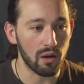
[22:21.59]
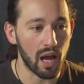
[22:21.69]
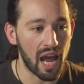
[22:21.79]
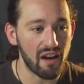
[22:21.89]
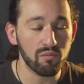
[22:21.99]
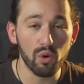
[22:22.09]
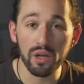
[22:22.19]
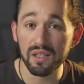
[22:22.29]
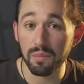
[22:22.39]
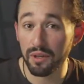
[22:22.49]
I have more
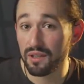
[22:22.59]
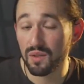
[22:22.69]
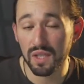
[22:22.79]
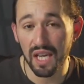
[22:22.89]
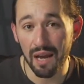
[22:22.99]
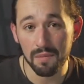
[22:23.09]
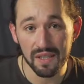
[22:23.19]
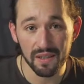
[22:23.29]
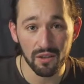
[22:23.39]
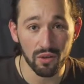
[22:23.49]
experience with the
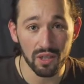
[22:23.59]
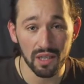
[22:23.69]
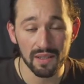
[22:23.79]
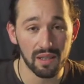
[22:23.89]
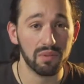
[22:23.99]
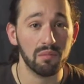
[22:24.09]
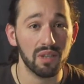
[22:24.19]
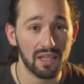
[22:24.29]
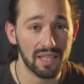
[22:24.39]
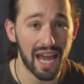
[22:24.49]
M600D simply
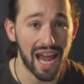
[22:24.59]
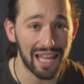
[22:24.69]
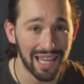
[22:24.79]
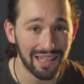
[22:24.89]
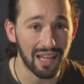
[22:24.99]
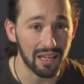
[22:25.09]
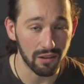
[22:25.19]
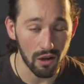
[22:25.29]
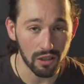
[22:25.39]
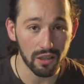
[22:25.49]
because I had that light
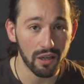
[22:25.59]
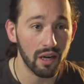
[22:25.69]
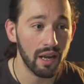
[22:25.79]
longer,